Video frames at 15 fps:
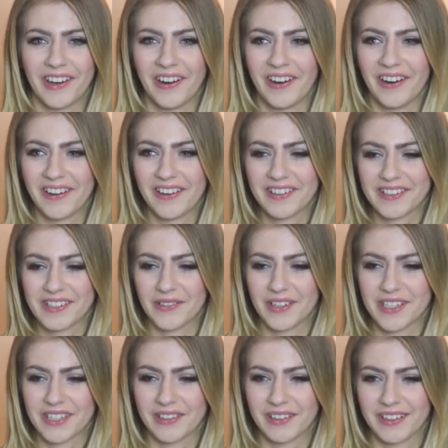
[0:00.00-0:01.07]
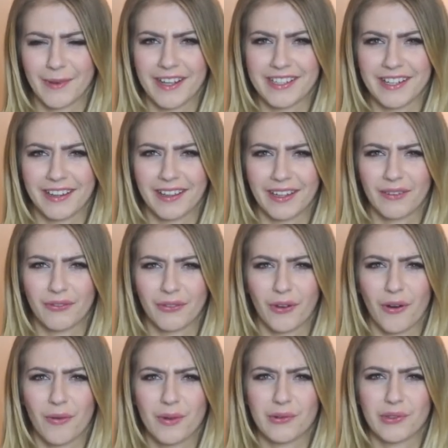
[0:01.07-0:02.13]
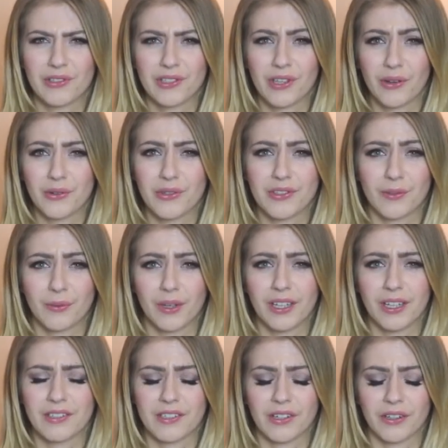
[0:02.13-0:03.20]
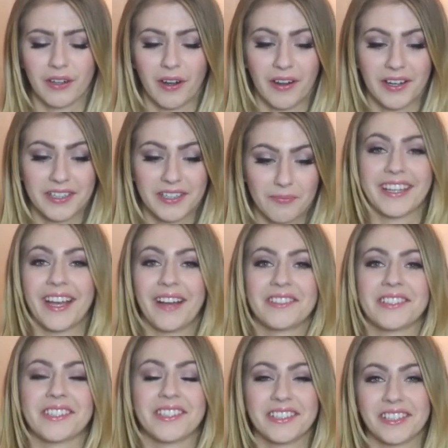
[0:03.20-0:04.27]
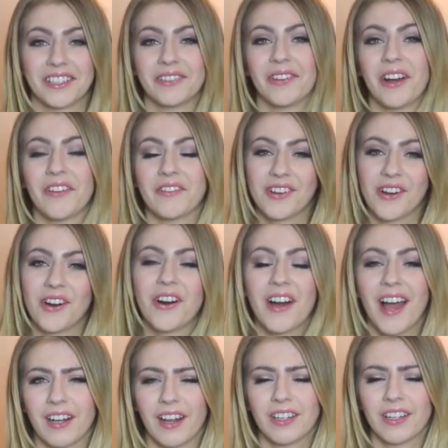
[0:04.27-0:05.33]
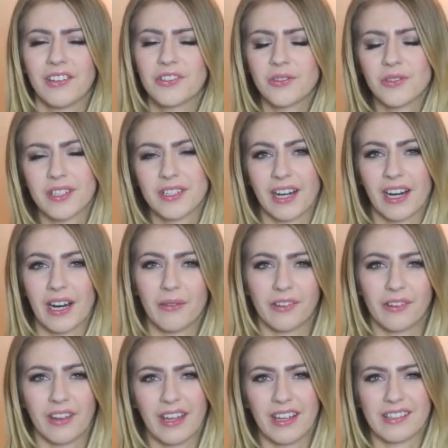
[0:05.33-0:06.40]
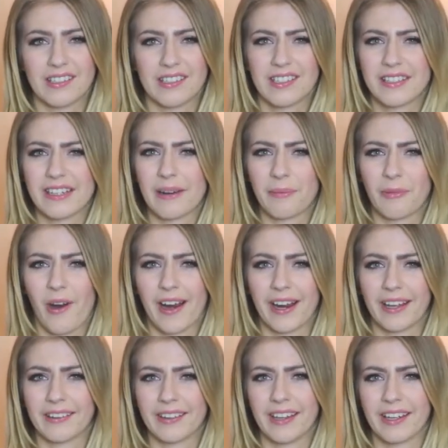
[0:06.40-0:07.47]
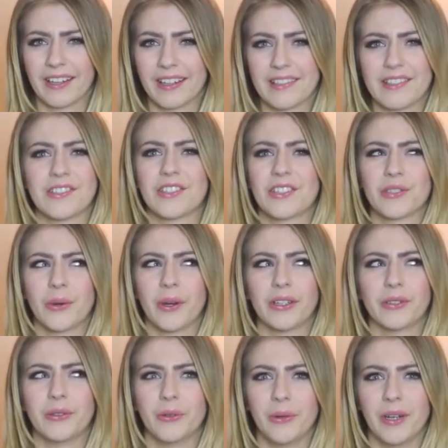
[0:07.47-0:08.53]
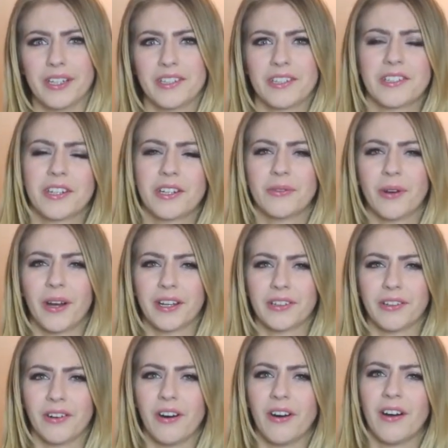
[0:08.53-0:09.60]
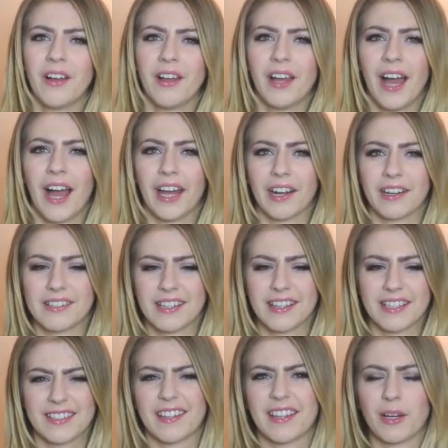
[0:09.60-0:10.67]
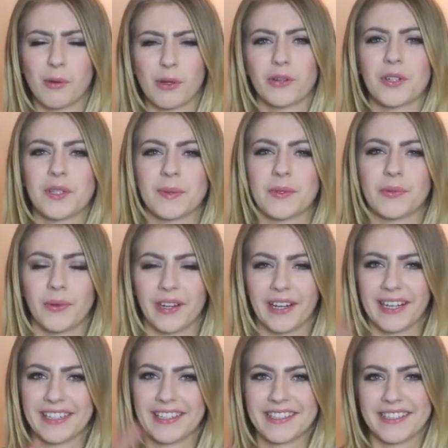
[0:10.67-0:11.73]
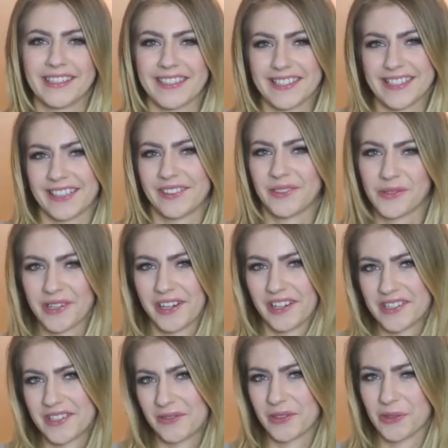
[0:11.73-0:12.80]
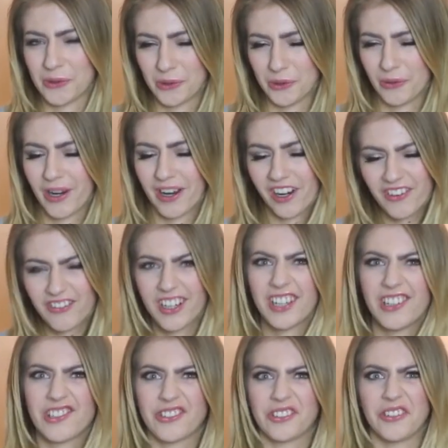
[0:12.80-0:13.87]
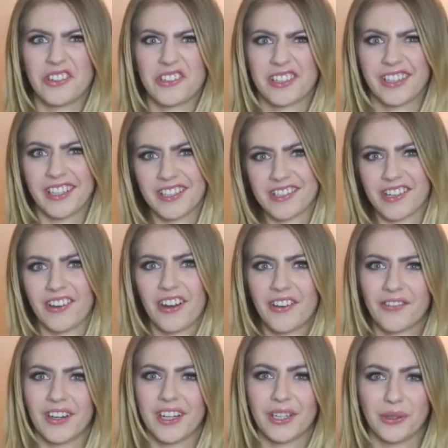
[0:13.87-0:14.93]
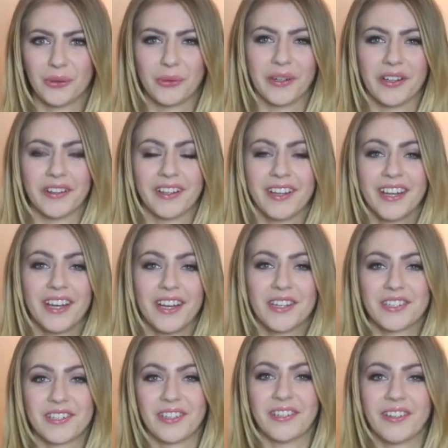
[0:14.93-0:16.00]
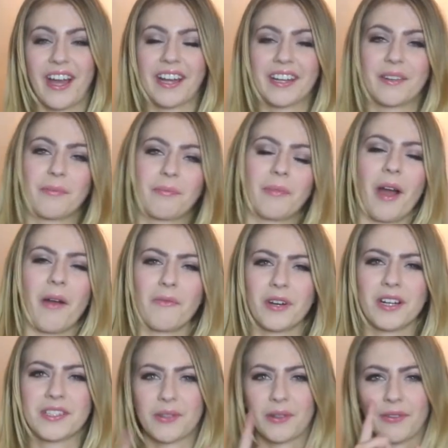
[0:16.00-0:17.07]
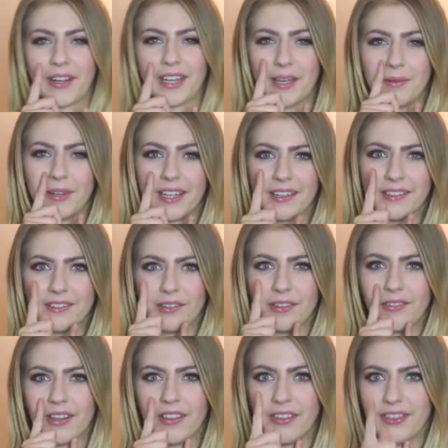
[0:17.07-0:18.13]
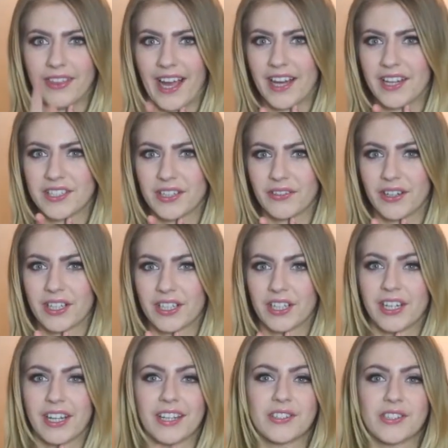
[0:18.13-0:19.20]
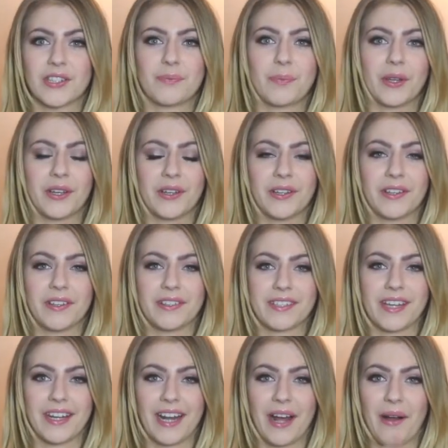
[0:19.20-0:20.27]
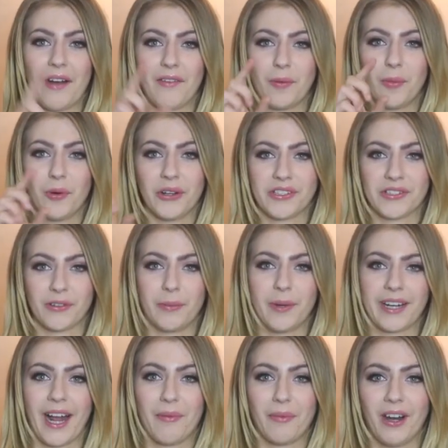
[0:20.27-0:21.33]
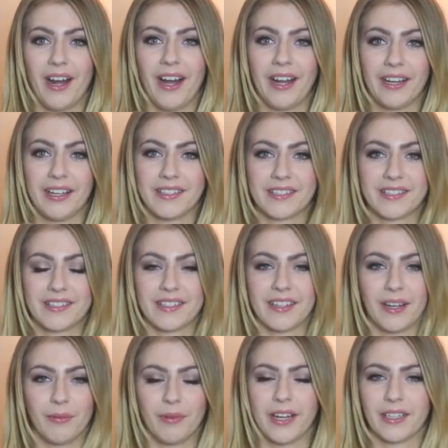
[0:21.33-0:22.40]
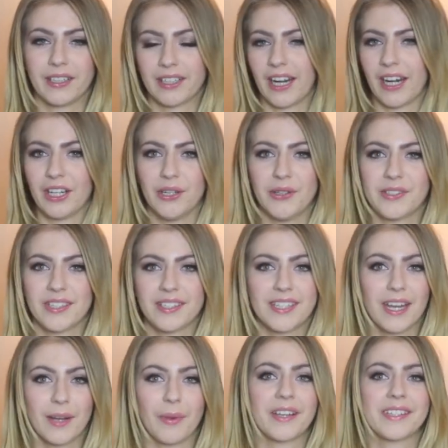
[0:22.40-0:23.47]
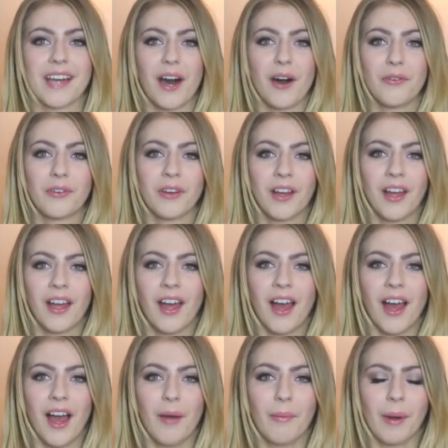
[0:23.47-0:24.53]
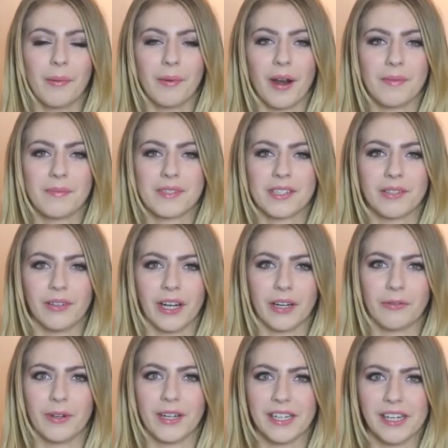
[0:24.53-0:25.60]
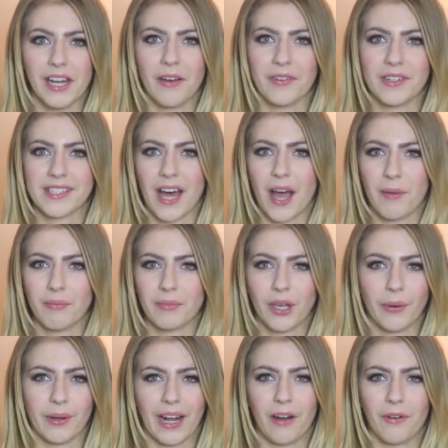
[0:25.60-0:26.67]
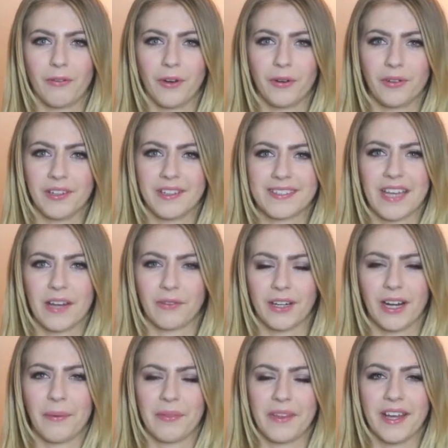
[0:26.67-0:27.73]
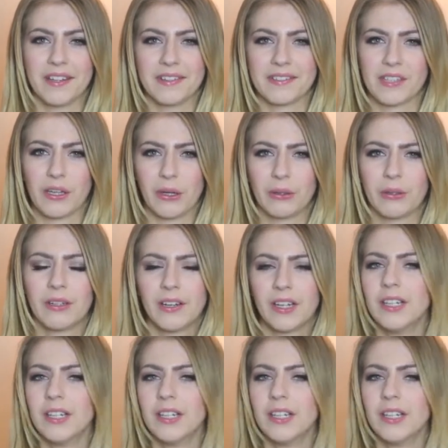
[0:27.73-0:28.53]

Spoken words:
cards who I didn't bet anything from. It was so sweet and so kind. But yeah, I'm just gonna show you what I've got. Like, usual disclaimer of things, this isn't a bragging thing, this is just quite a cool way to show you what I got. And I said this, I think, on my Christmas one, like, it's a nice like alternative to haul, and I really enjoy watching these, so hopefully you will too. And I'm really sorry if I keep looking sort of in that direction. It's just because I now have a monitor on my camera, and I'm like getting used to seeing myself, and I'm still like really nervous that I'm going out of focus every now and then, so